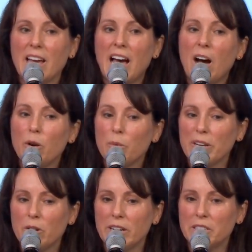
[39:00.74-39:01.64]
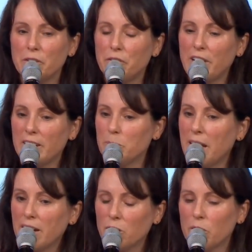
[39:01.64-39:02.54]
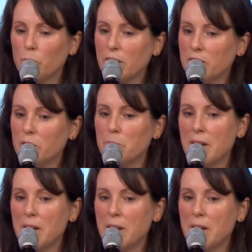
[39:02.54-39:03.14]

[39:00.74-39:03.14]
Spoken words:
how are we going to fight back, or what are the